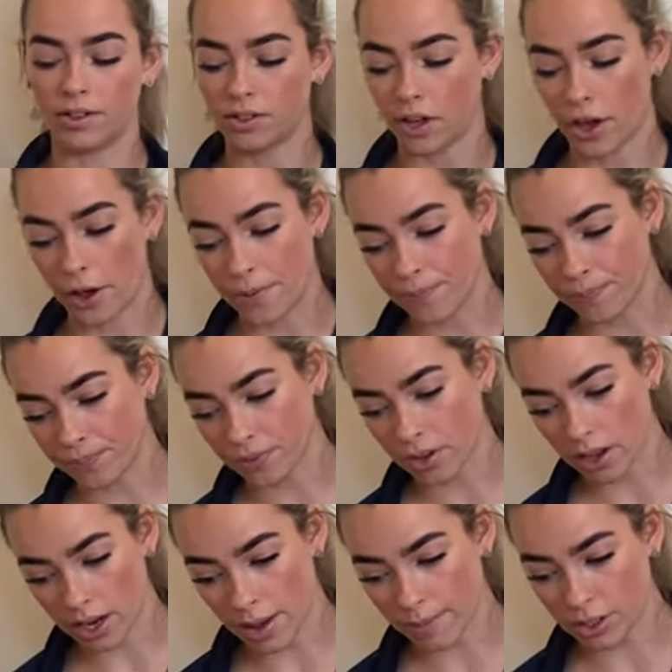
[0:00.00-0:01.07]
So
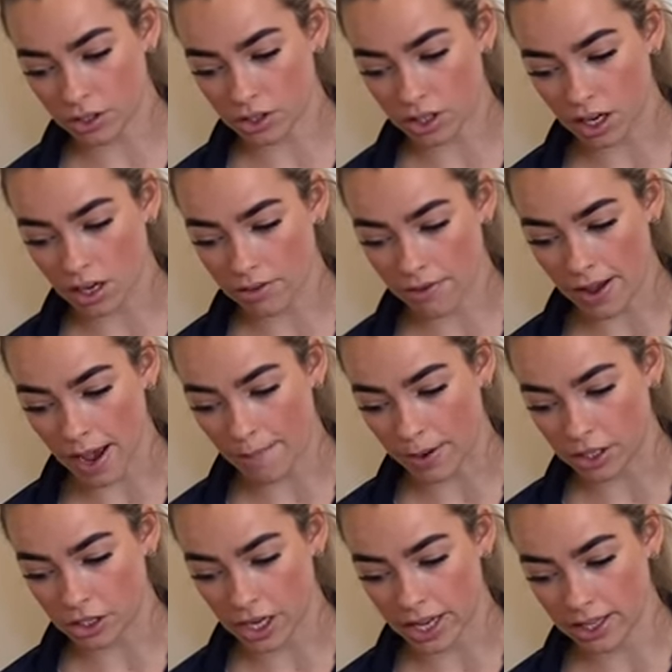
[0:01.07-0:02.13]
let me just start off how
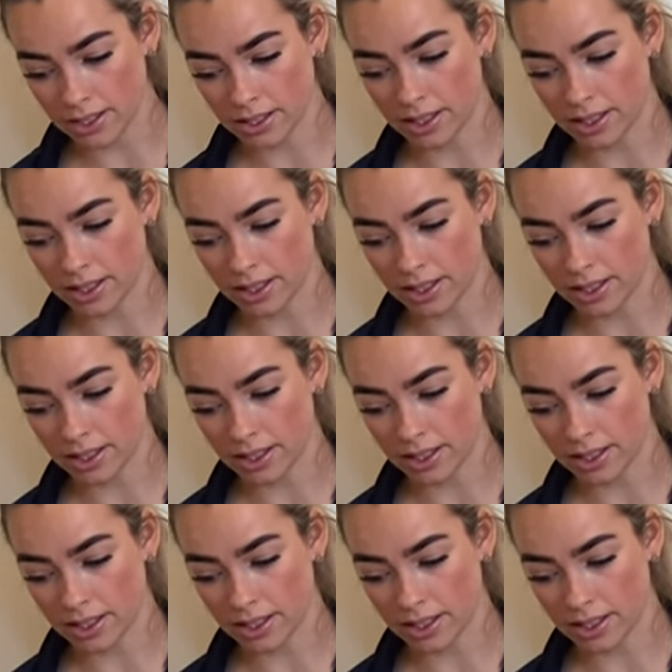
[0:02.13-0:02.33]
much it is.